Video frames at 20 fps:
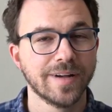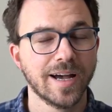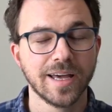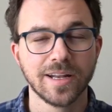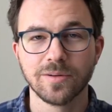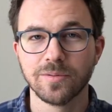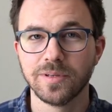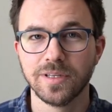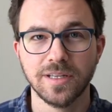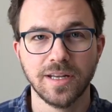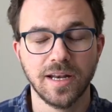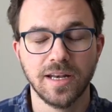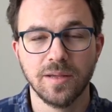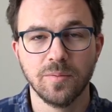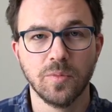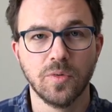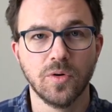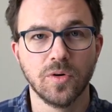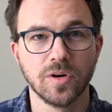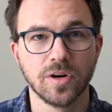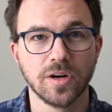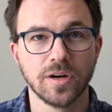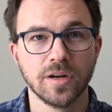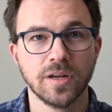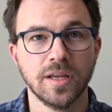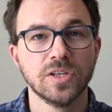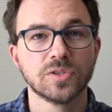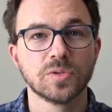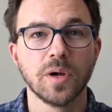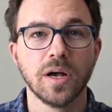I don't need any more.
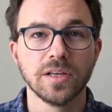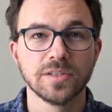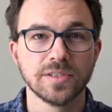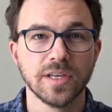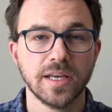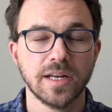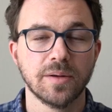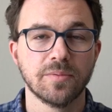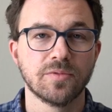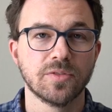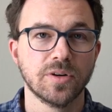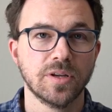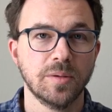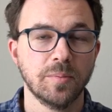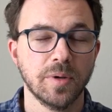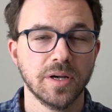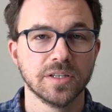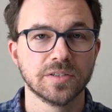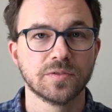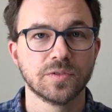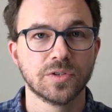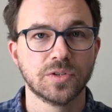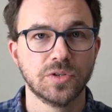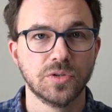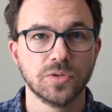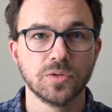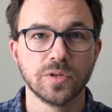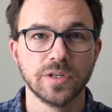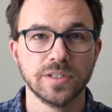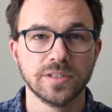So I'll sign up for emails for
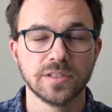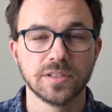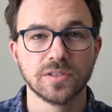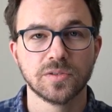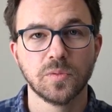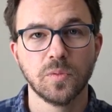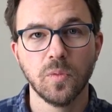two reasons.